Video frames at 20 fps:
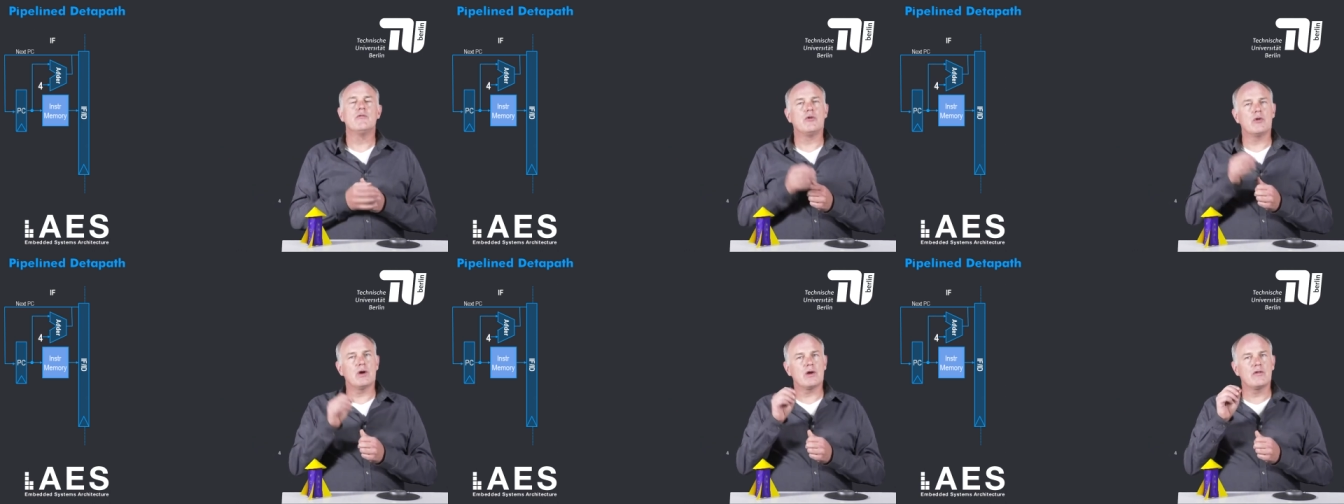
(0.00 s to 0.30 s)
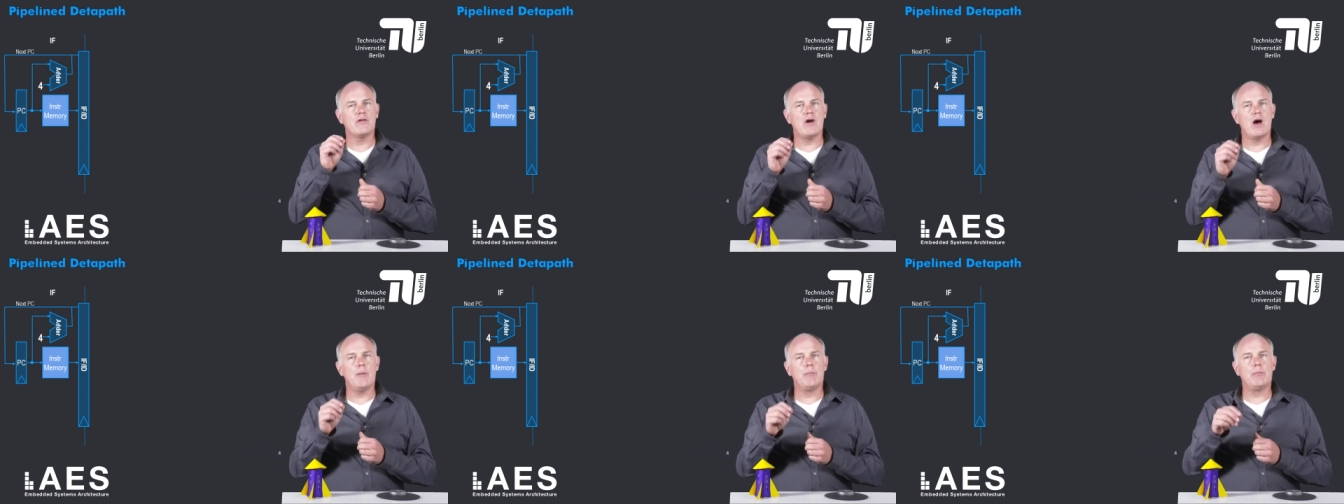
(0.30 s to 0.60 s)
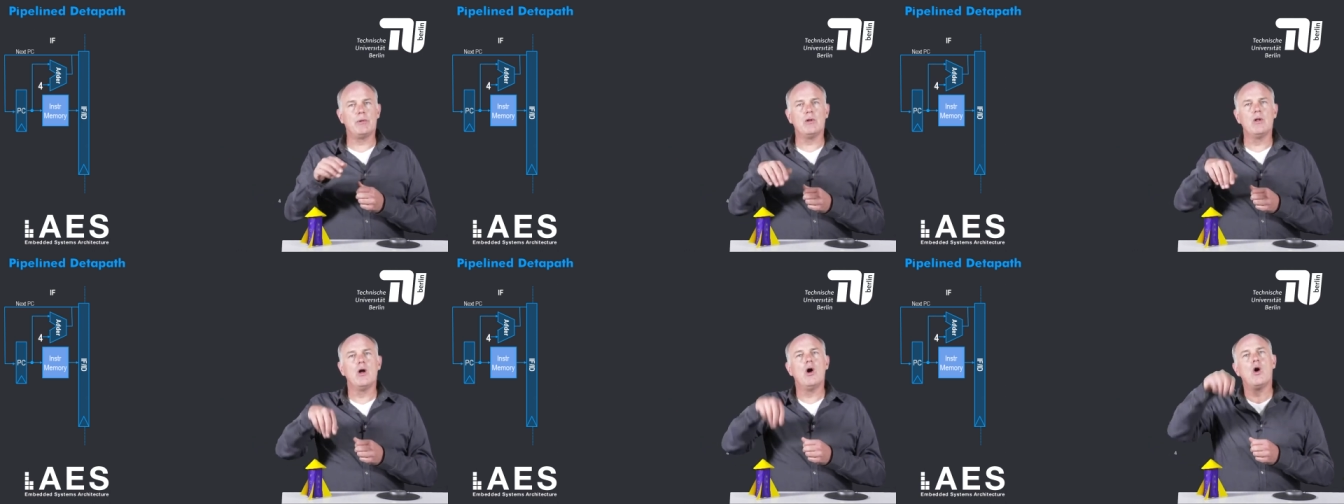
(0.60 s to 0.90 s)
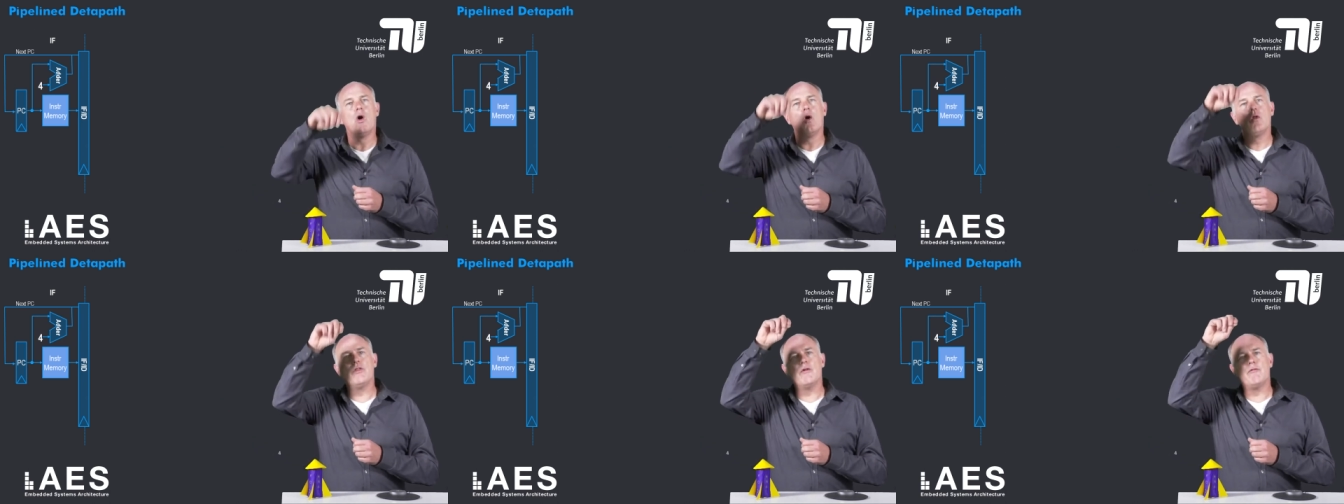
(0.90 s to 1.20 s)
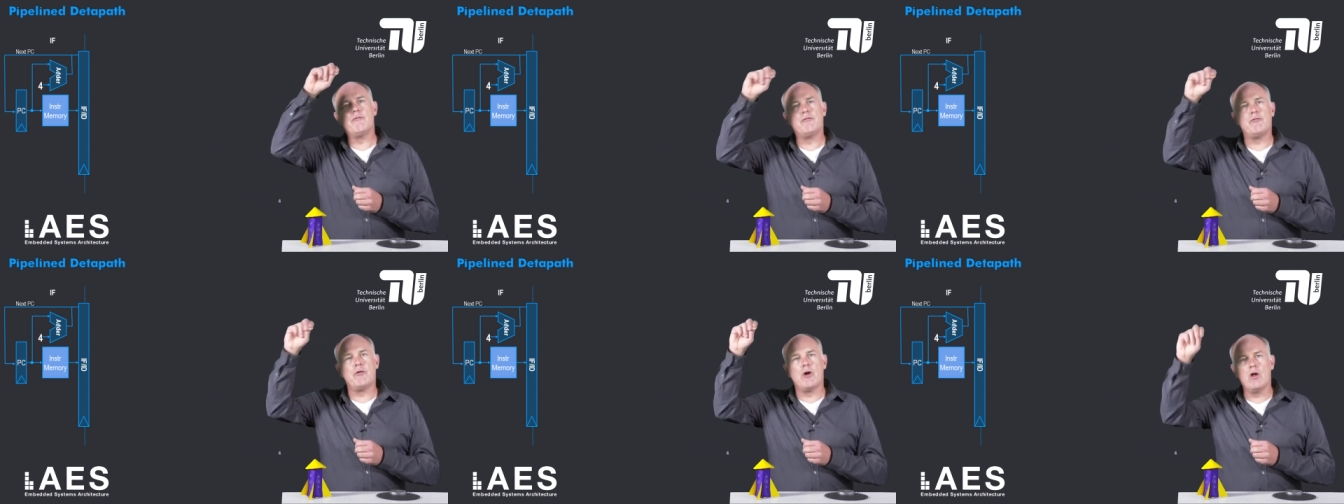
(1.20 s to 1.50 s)
For example, on
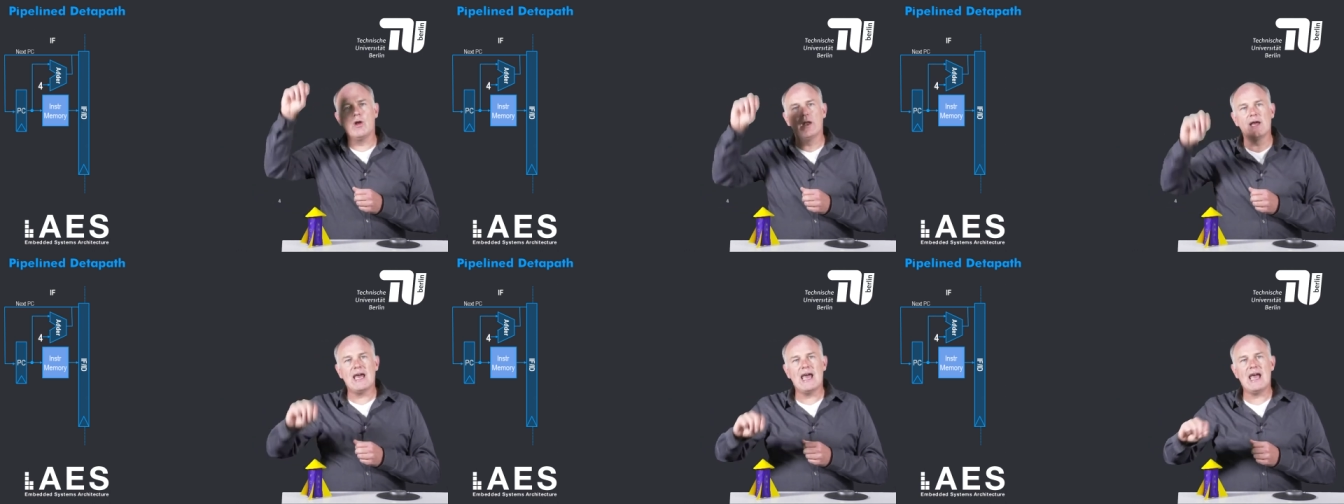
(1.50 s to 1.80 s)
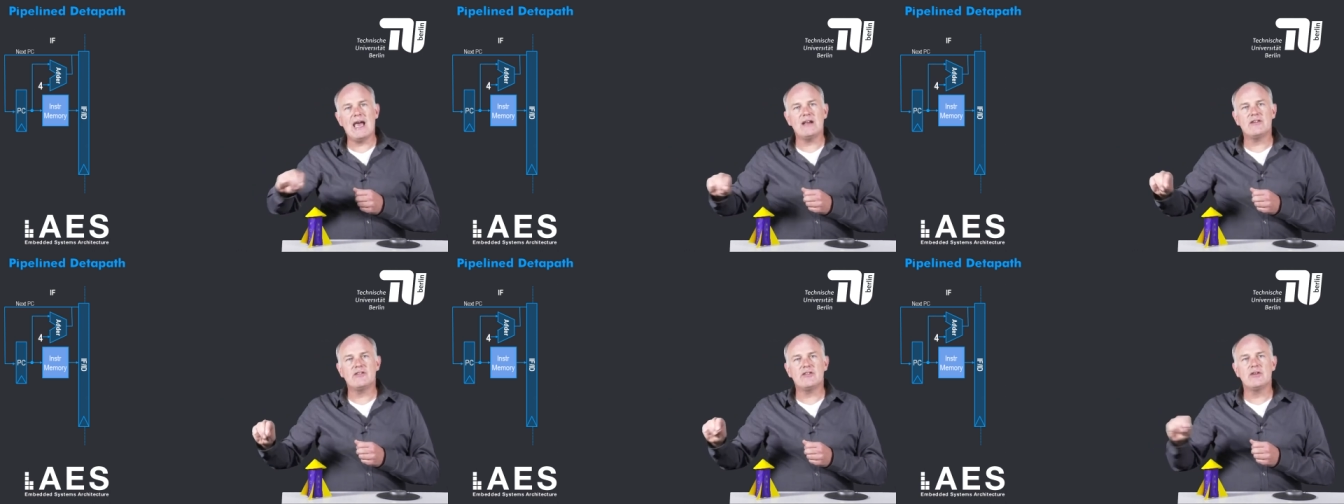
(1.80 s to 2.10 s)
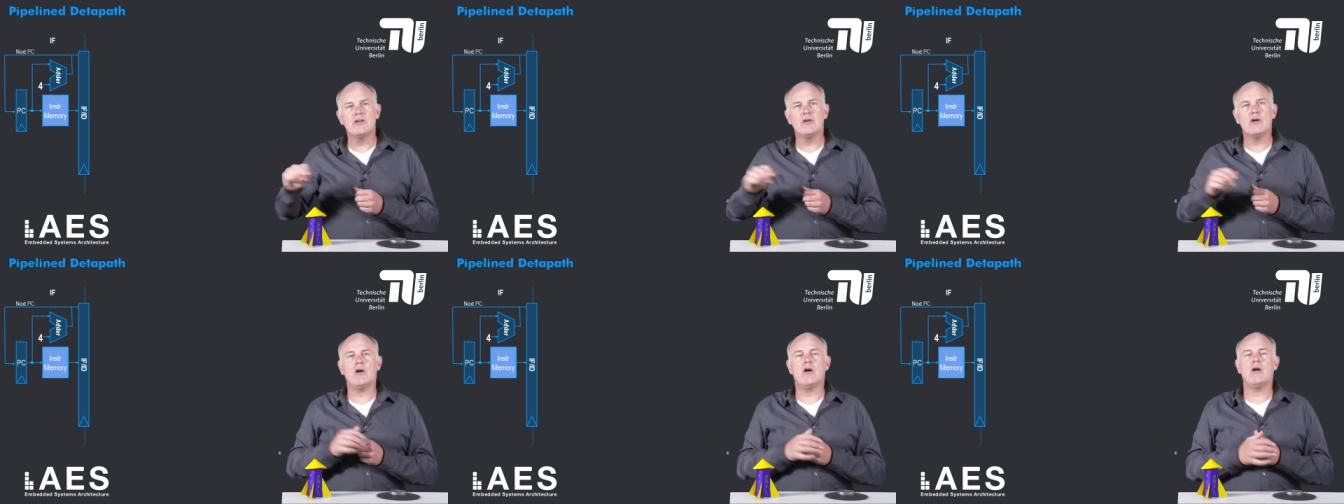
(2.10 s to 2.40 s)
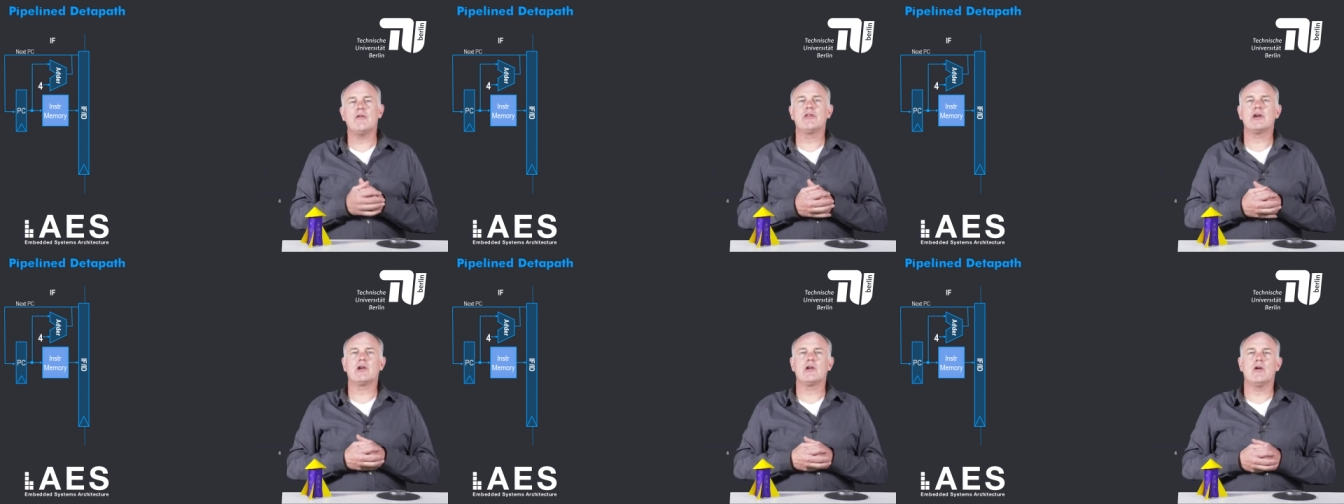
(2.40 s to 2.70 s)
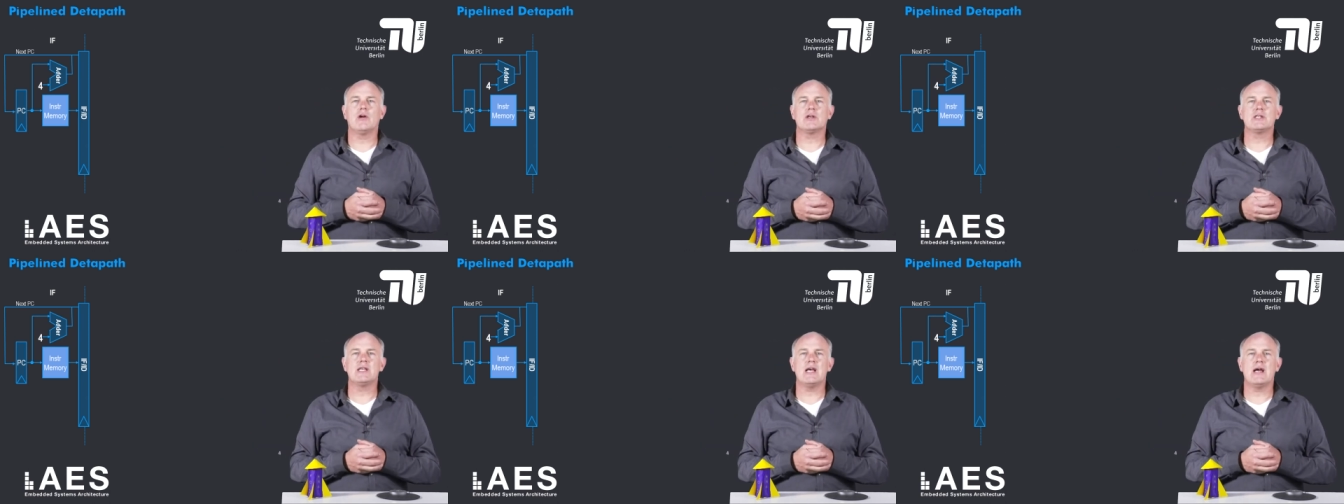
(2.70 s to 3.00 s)
the falling edge of the
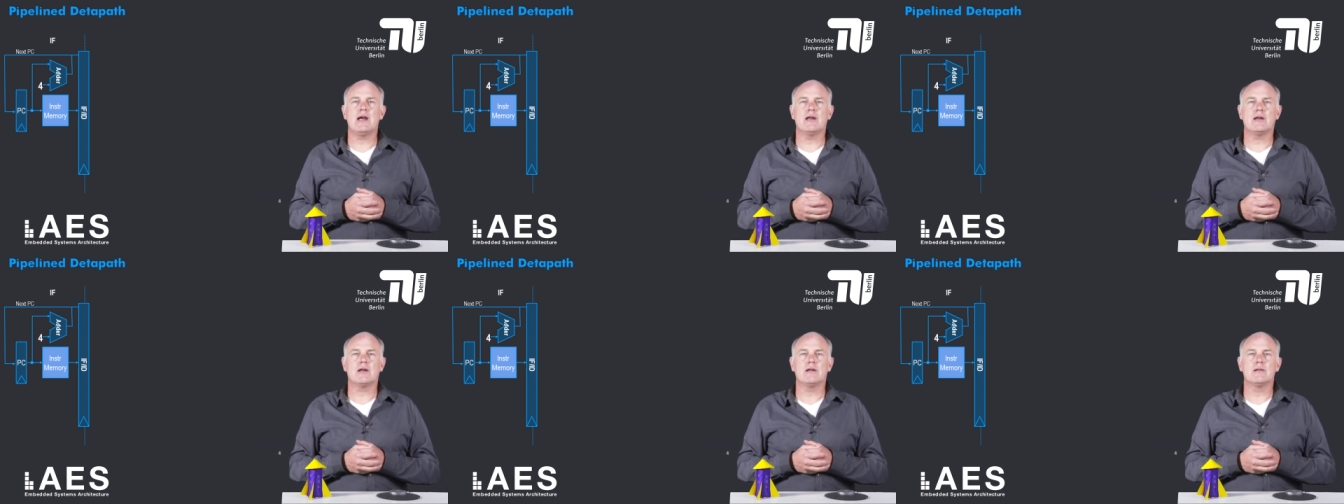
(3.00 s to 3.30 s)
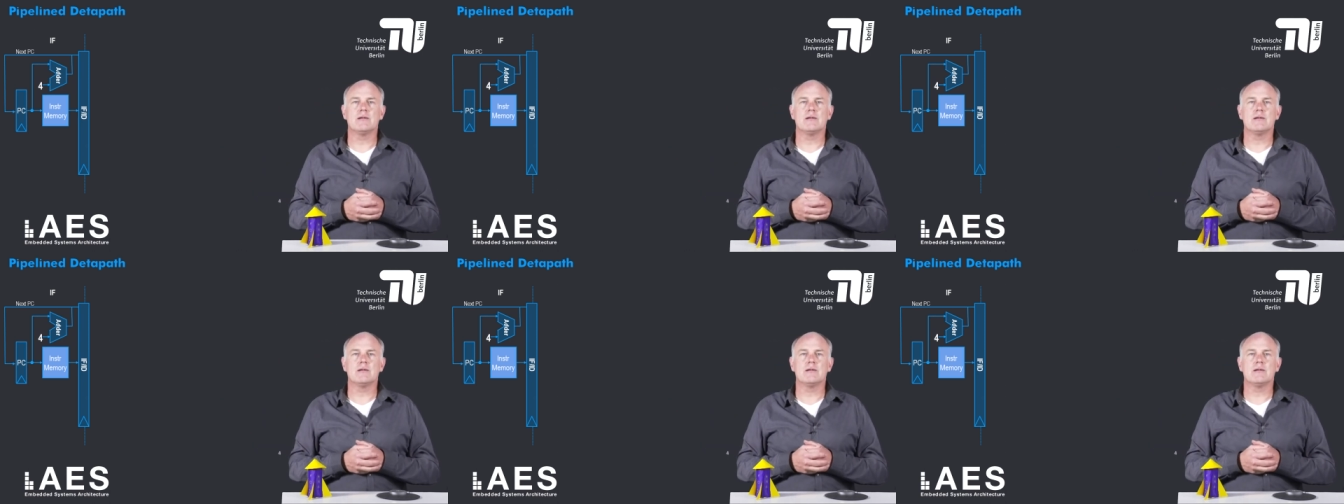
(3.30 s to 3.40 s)
clock sign.